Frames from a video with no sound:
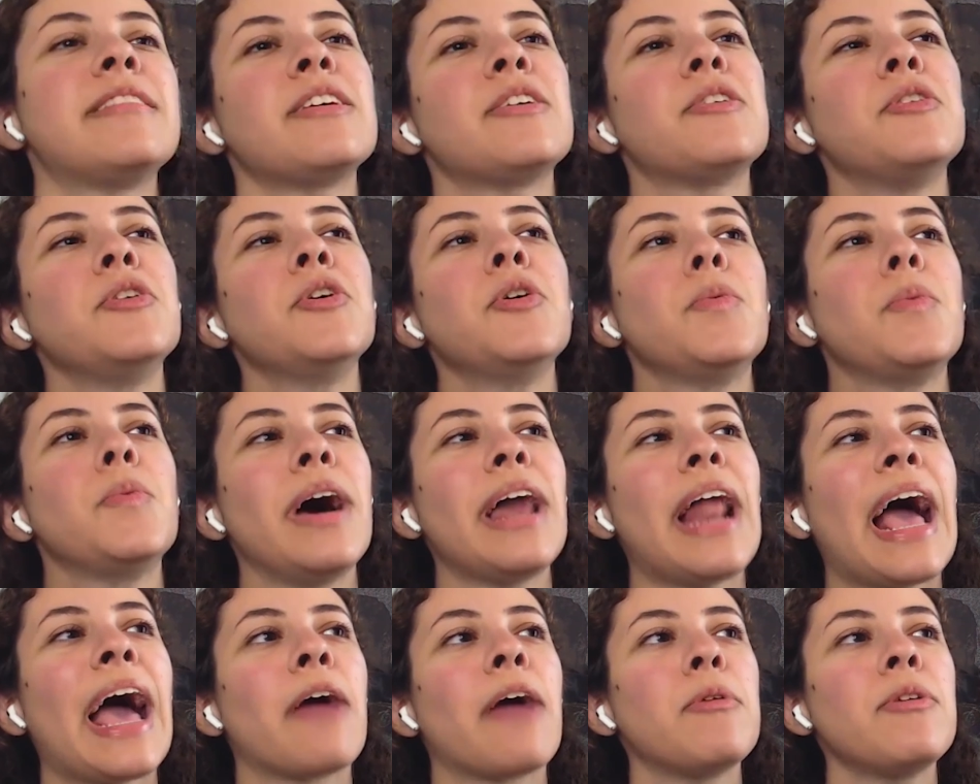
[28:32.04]
you know what?
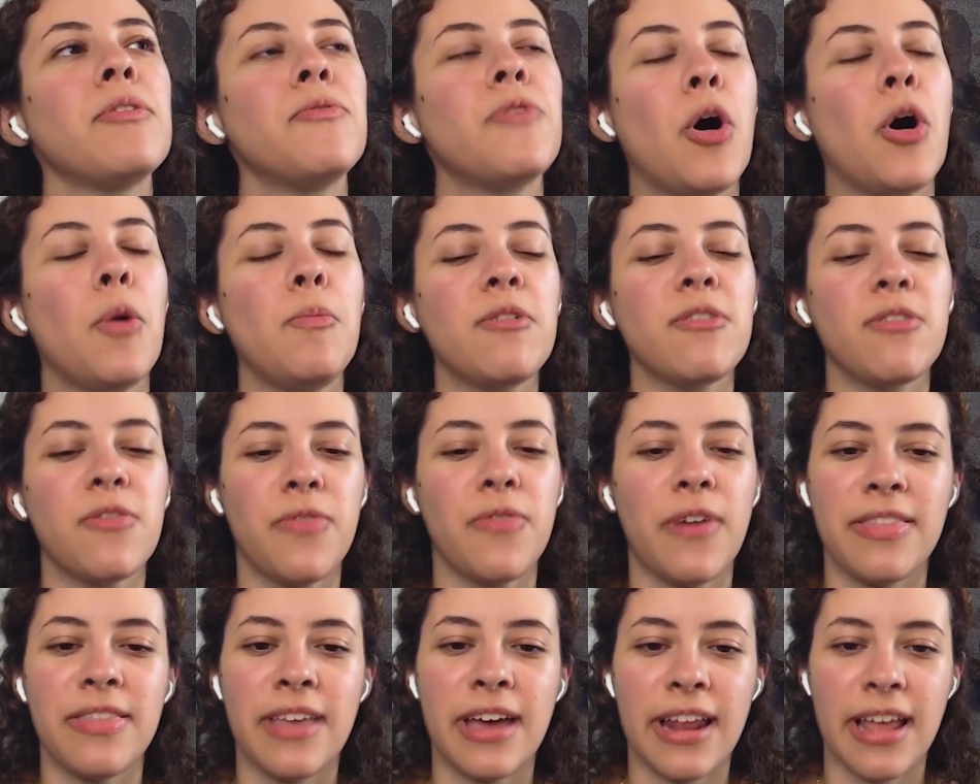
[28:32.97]
I would almost
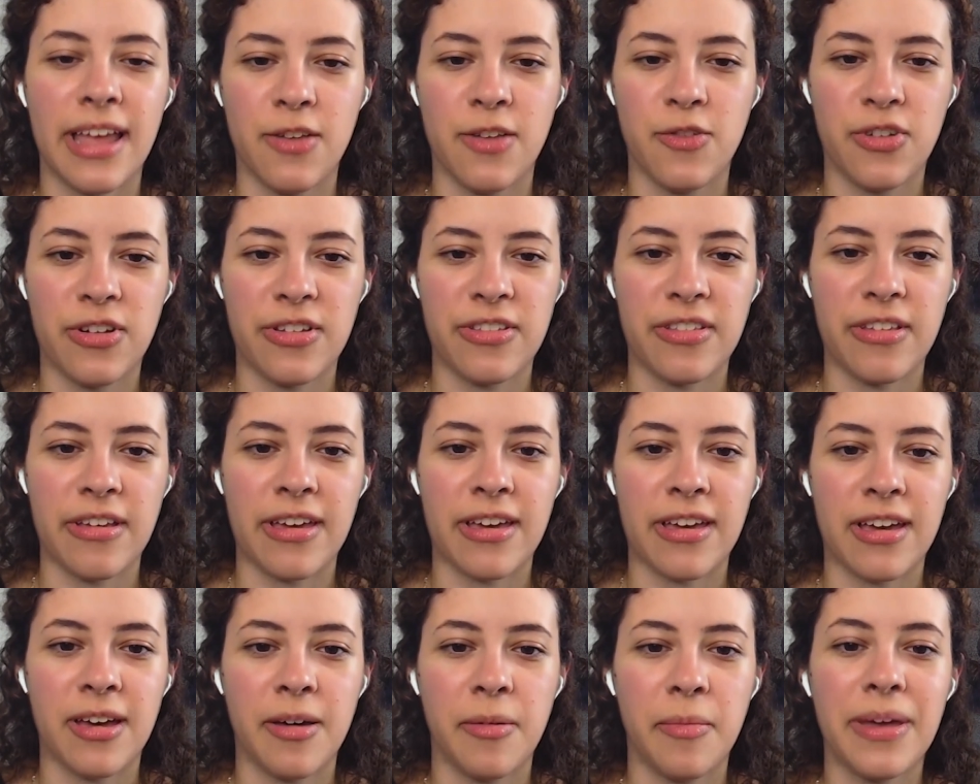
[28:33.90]
find that
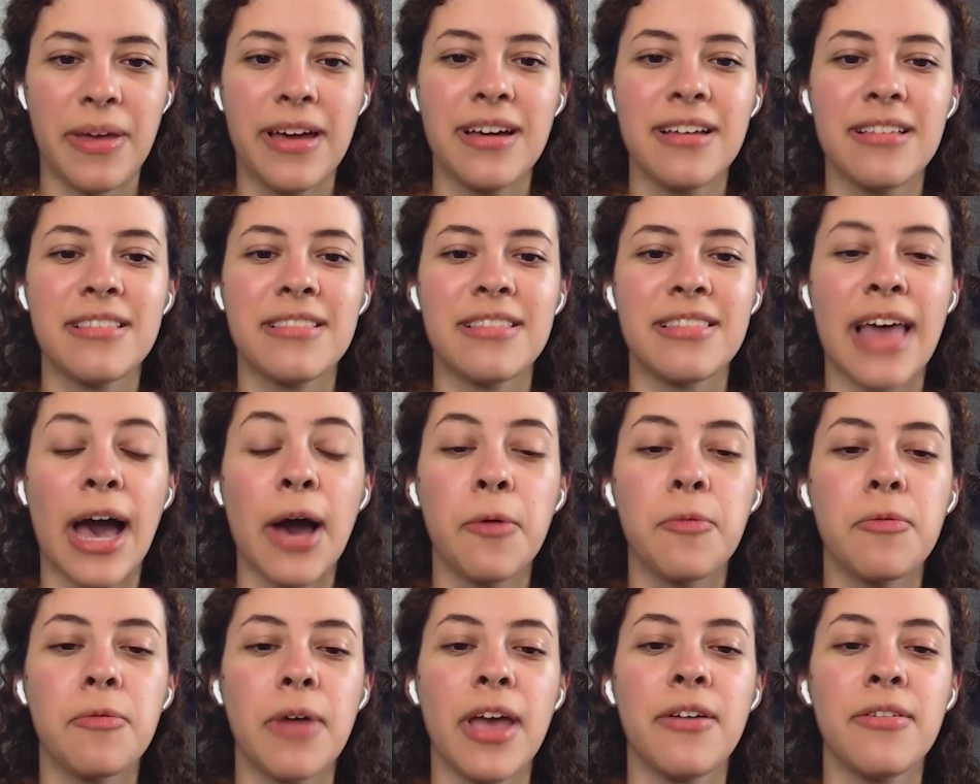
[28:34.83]
interesting because that
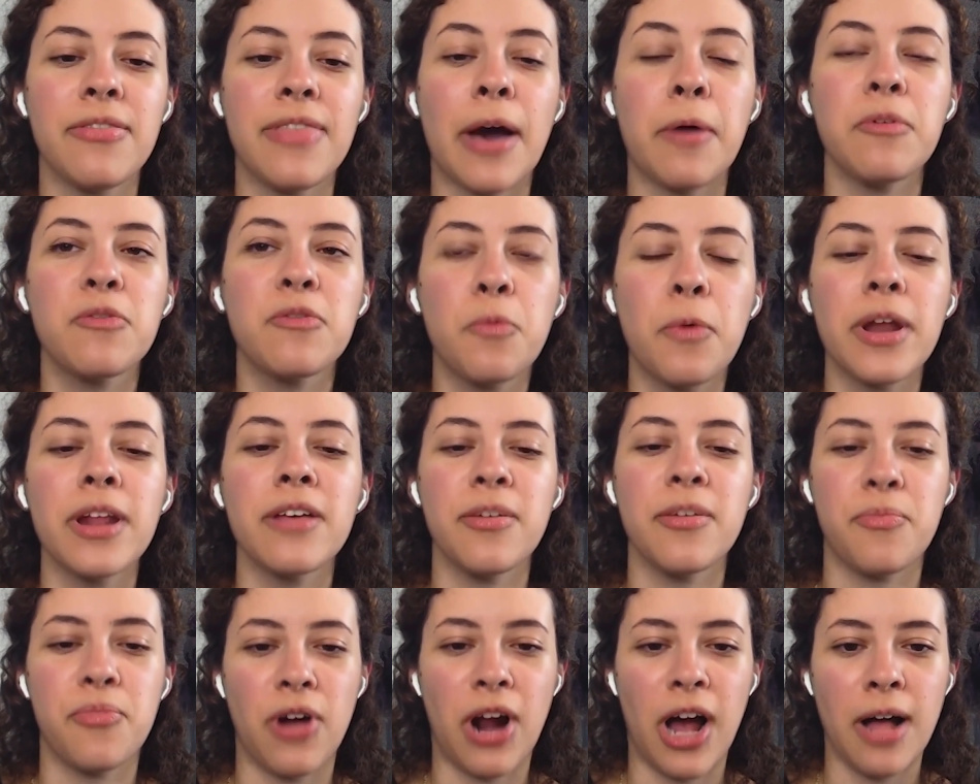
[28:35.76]
it, that was one of
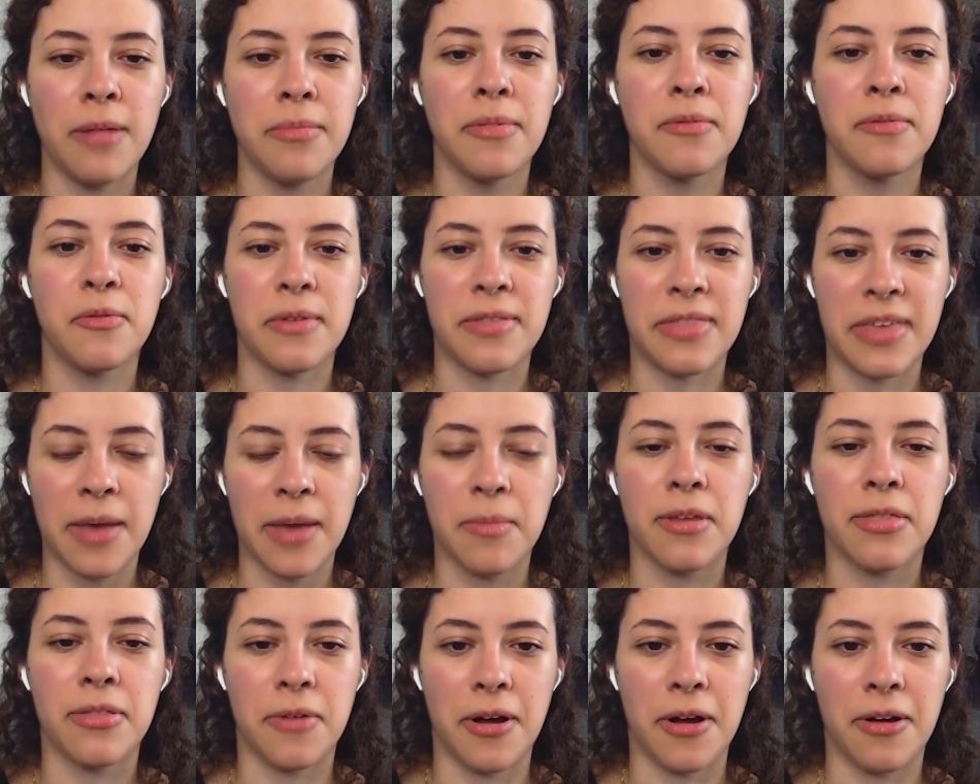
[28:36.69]
the problems with Game
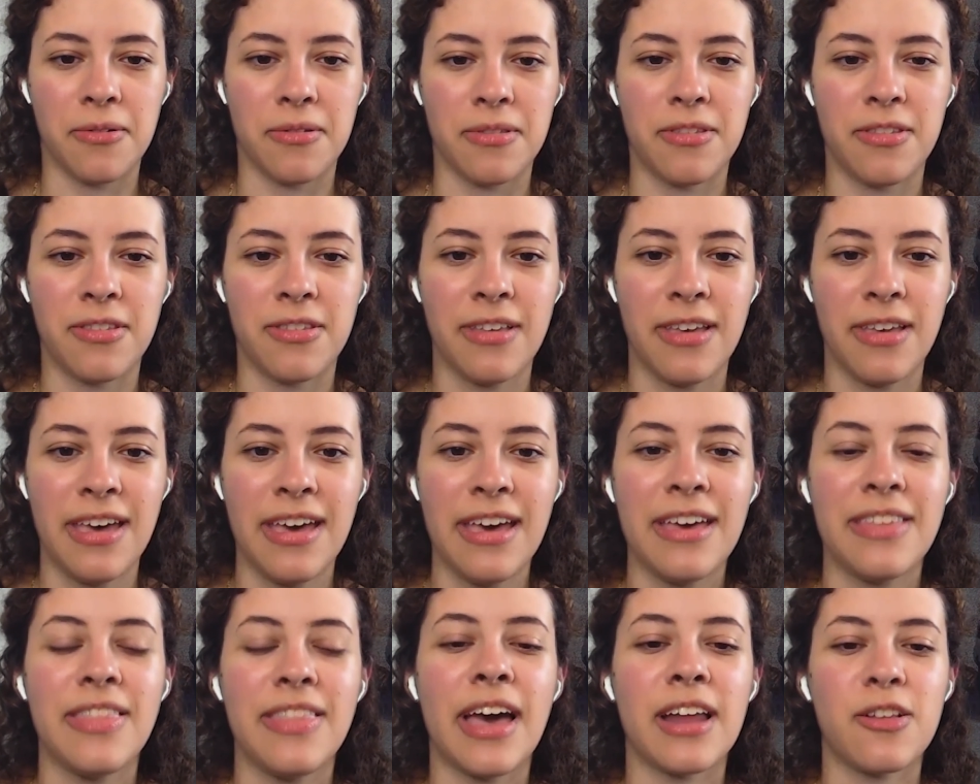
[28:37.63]
of Thrones
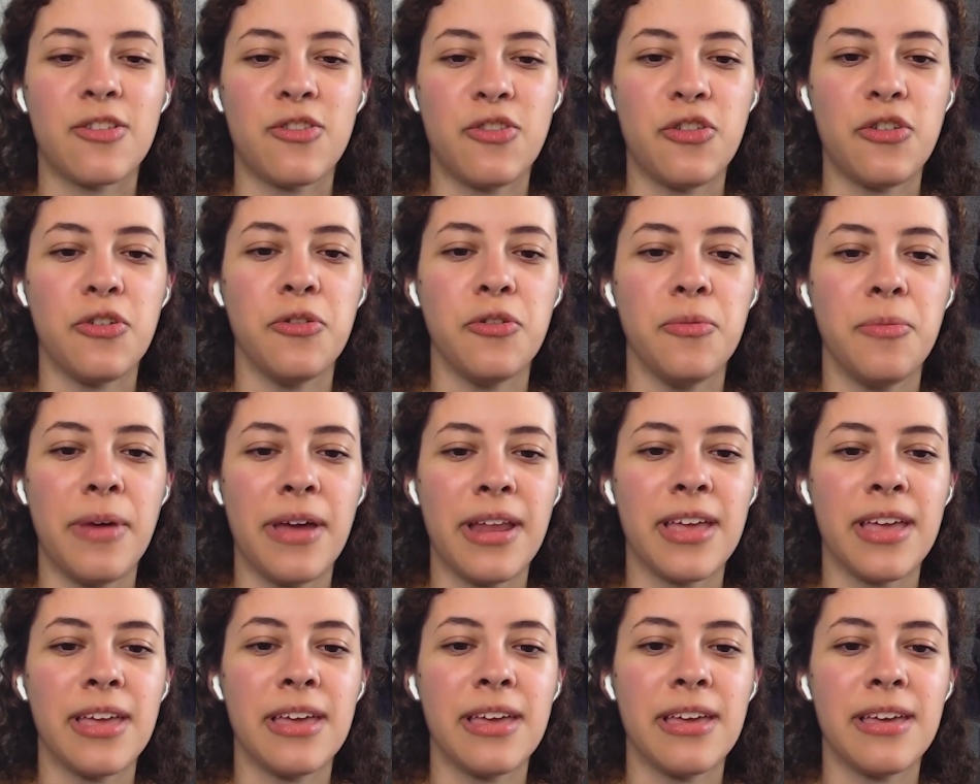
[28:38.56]
that too
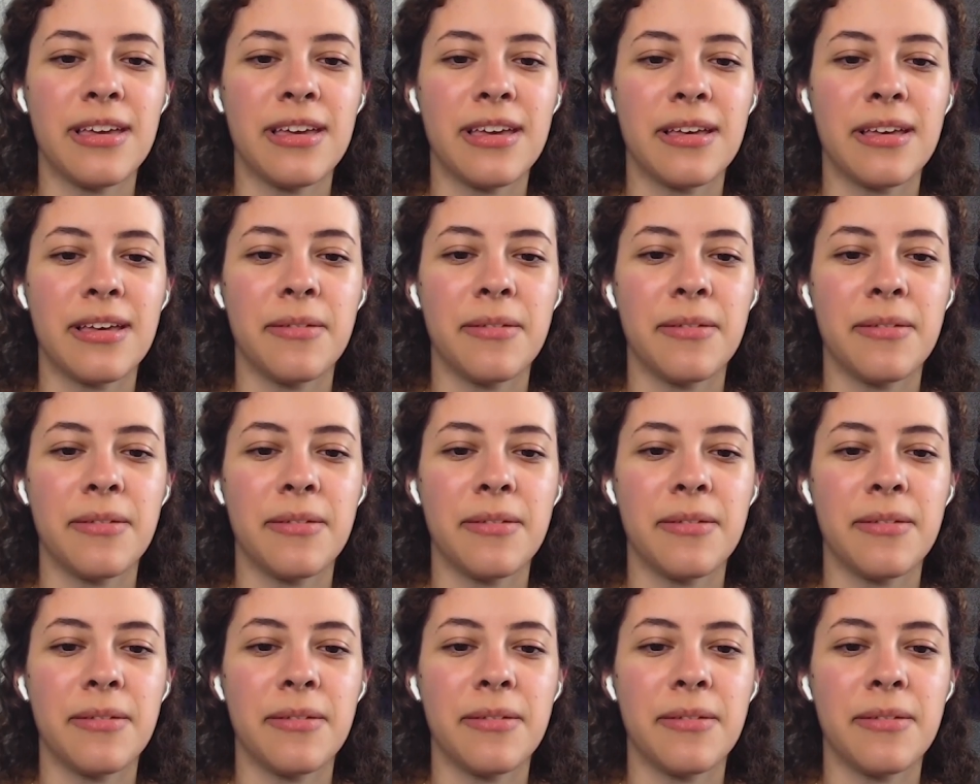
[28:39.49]
many